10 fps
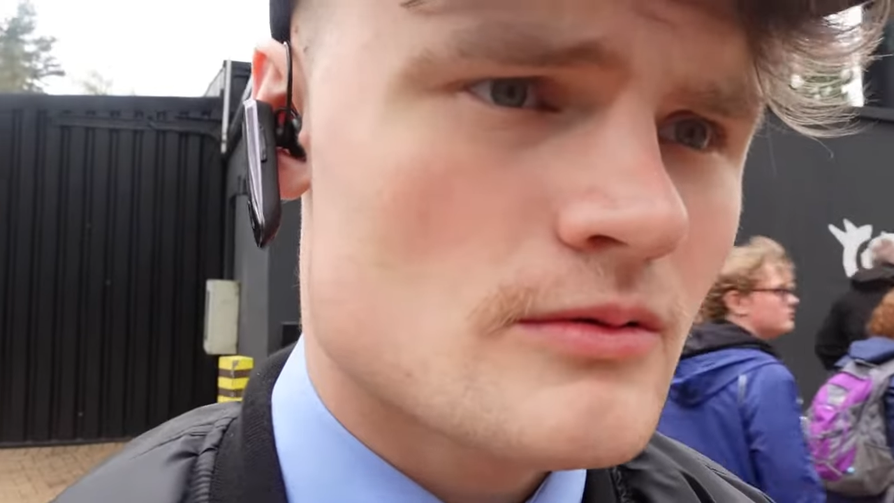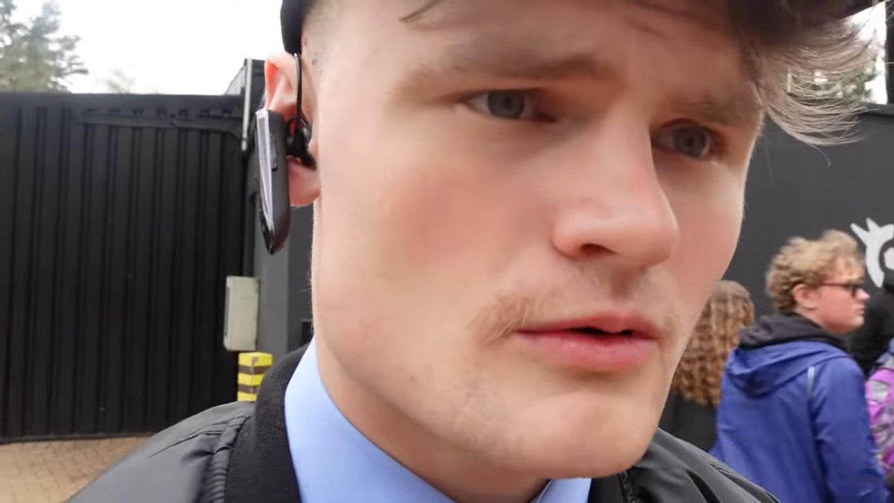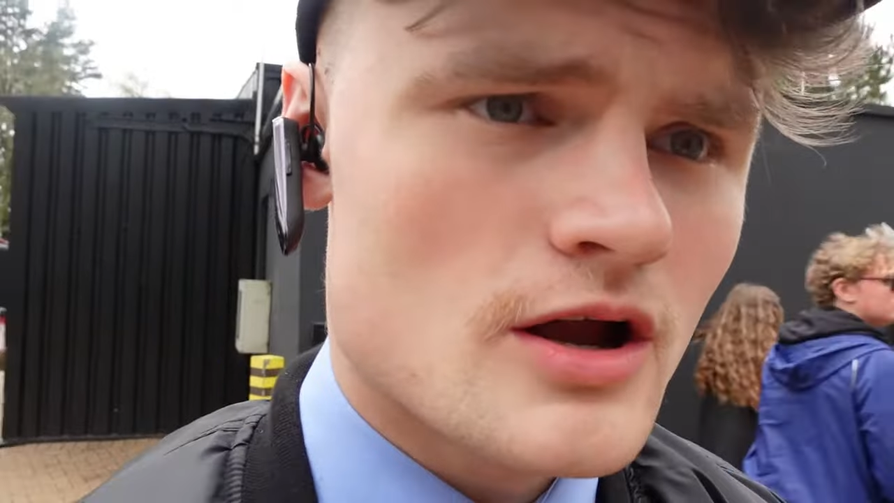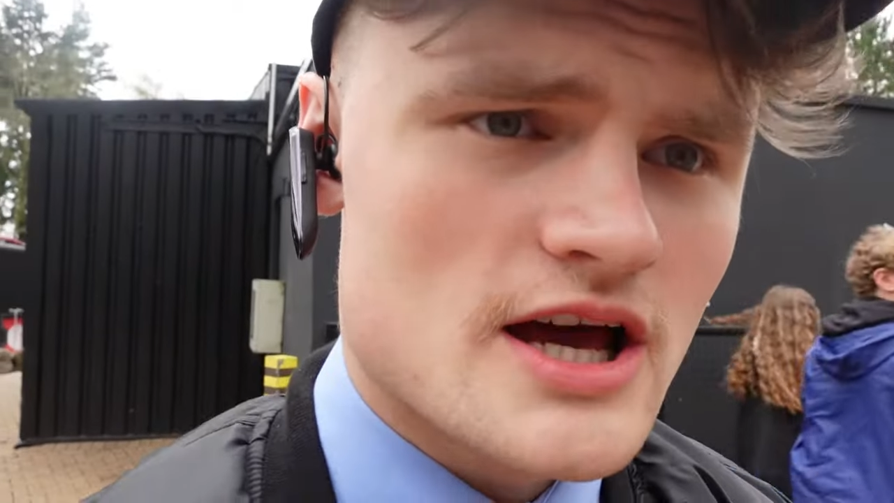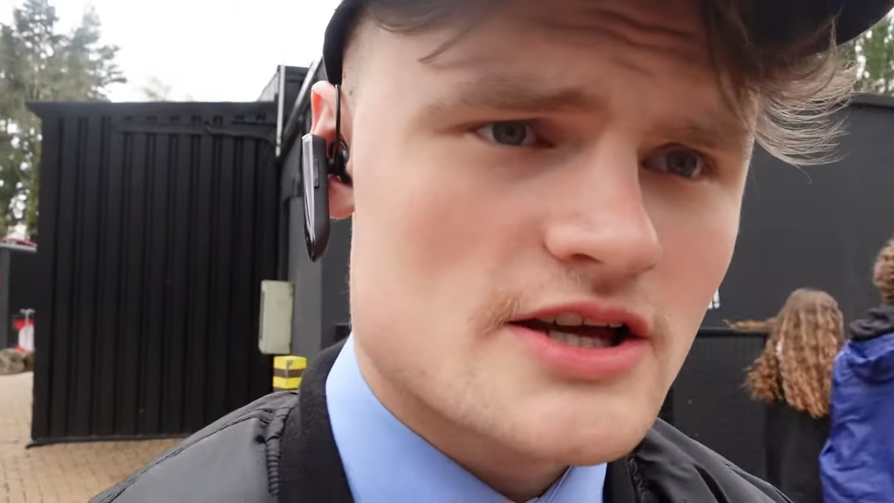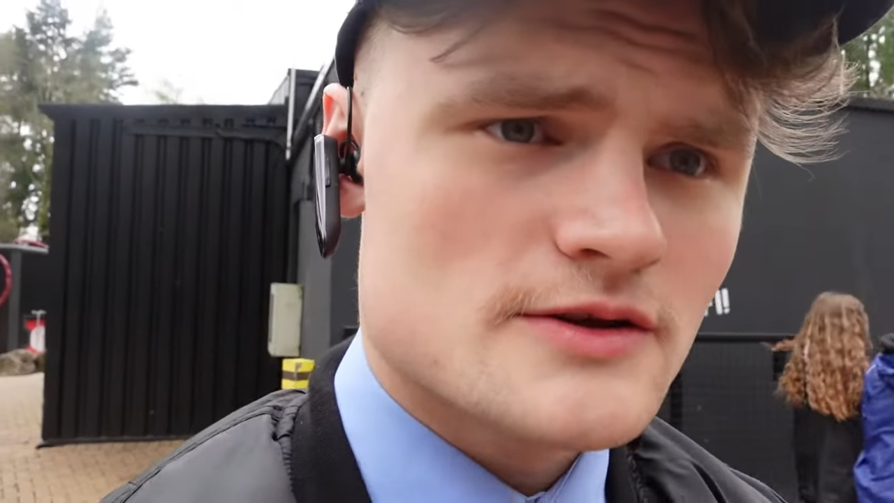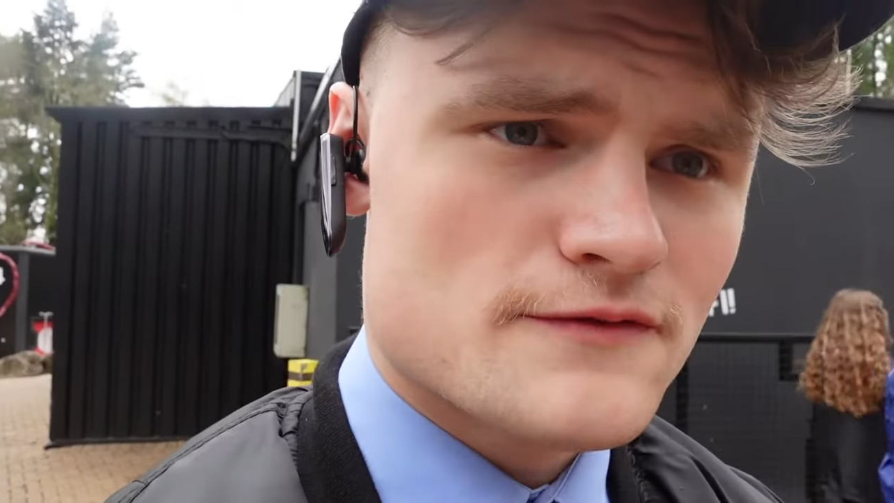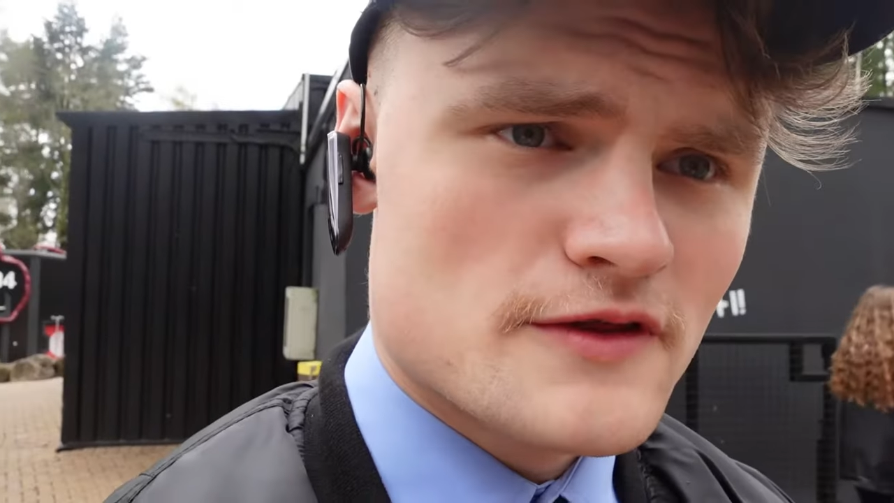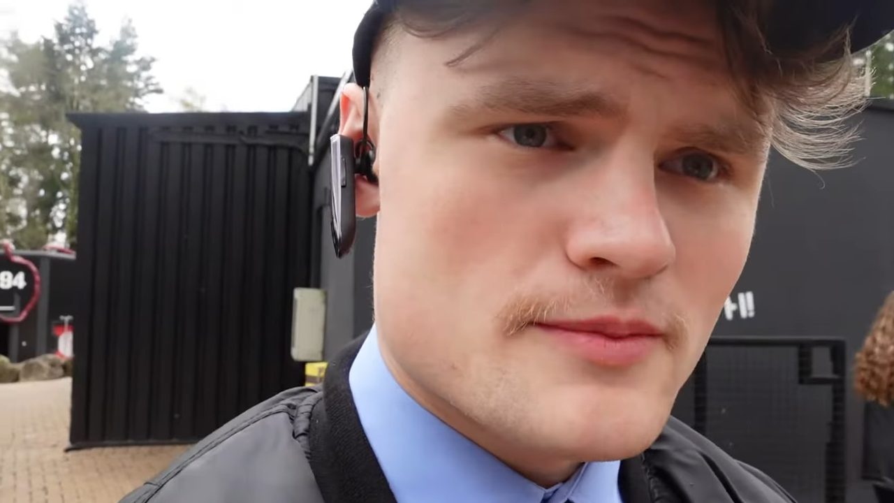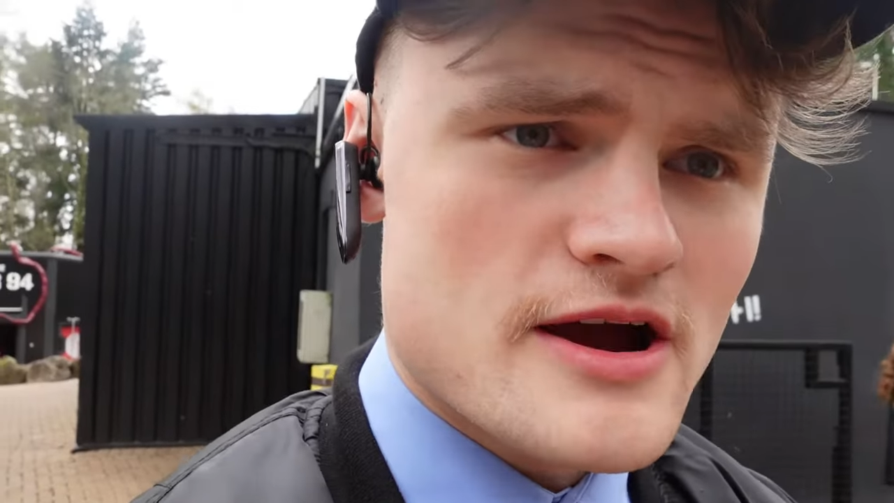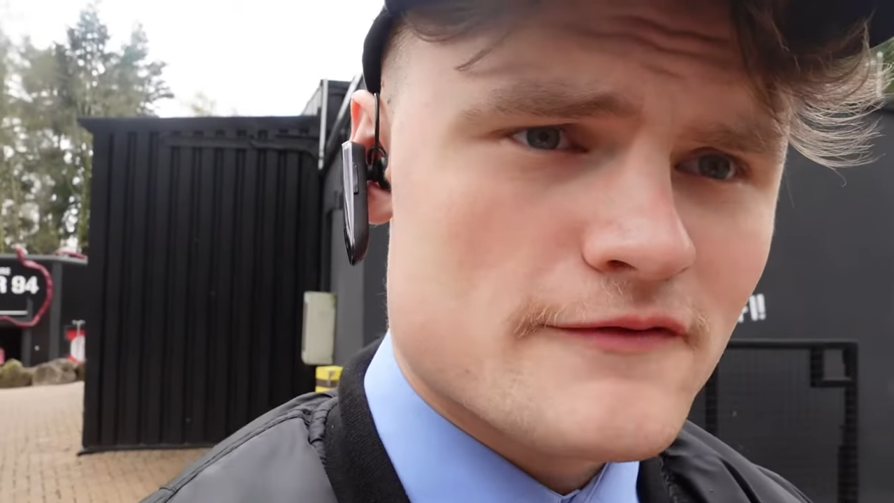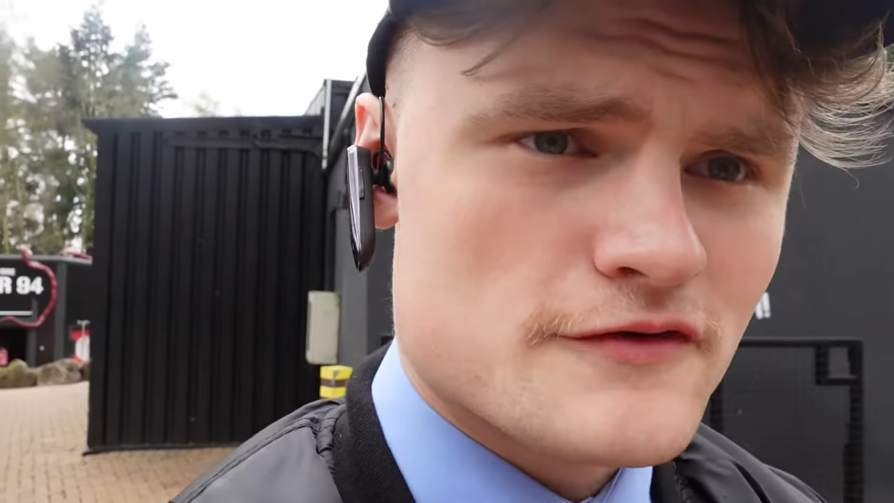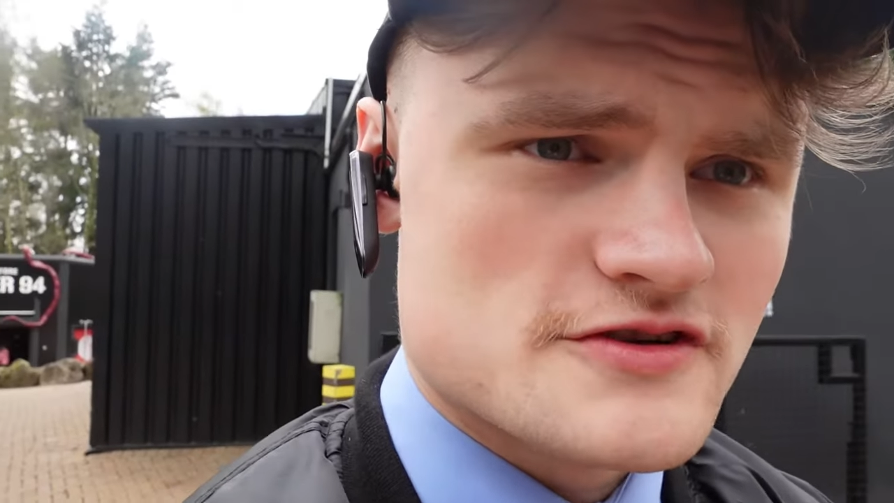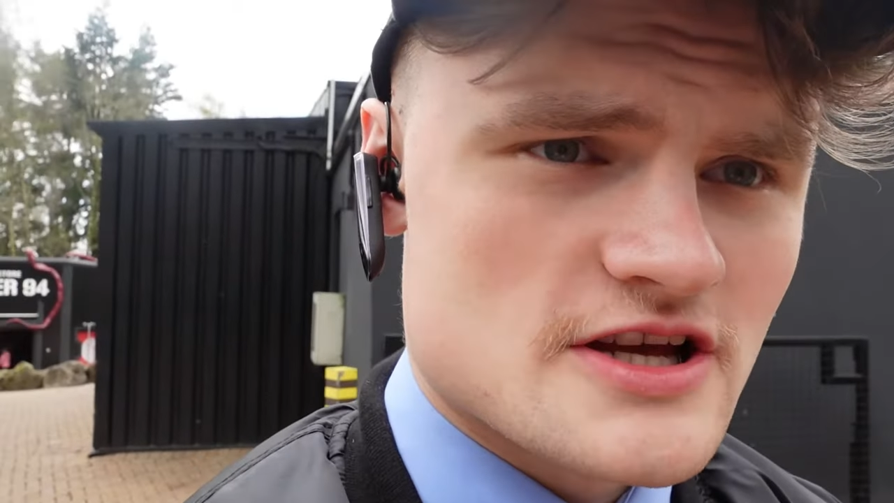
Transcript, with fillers: What like for the breakfast,